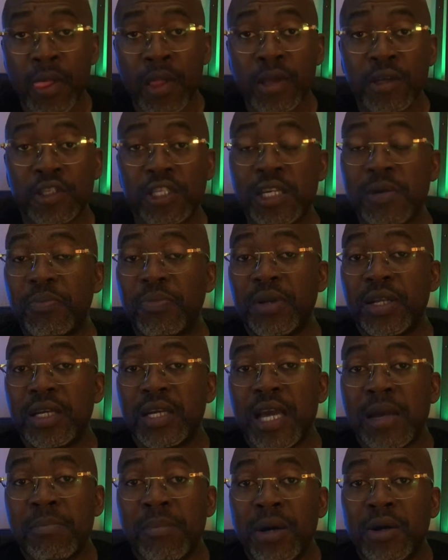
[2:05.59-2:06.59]

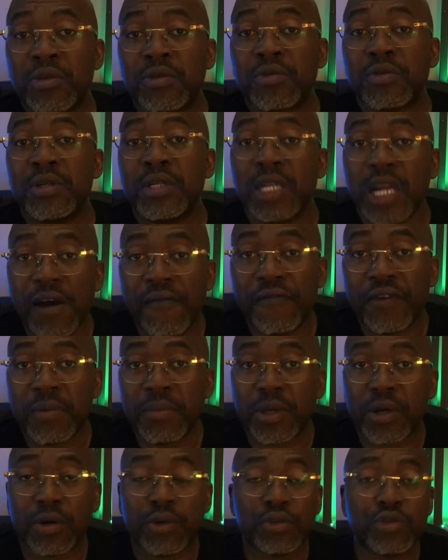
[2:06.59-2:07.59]
simply amount to nothing
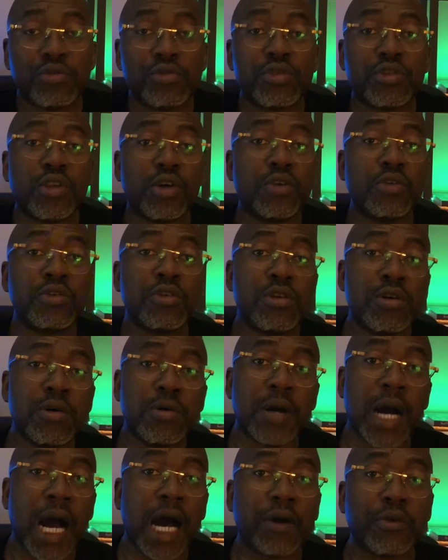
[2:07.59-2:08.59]
because you don't
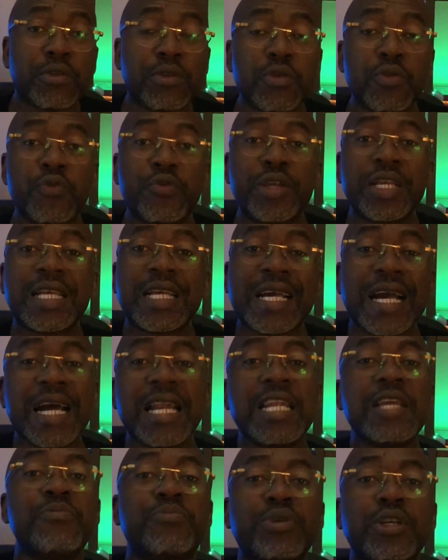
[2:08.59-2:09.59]
know how to
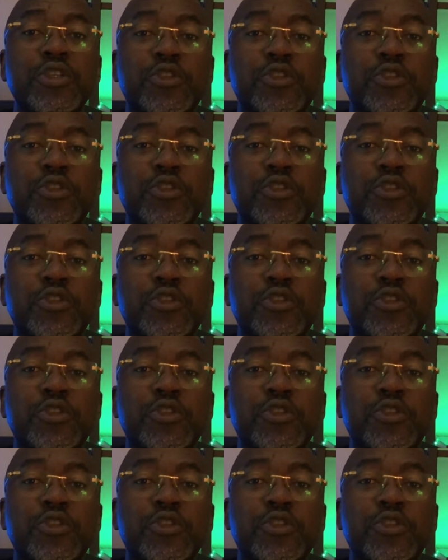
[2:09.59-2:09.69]
recalibrate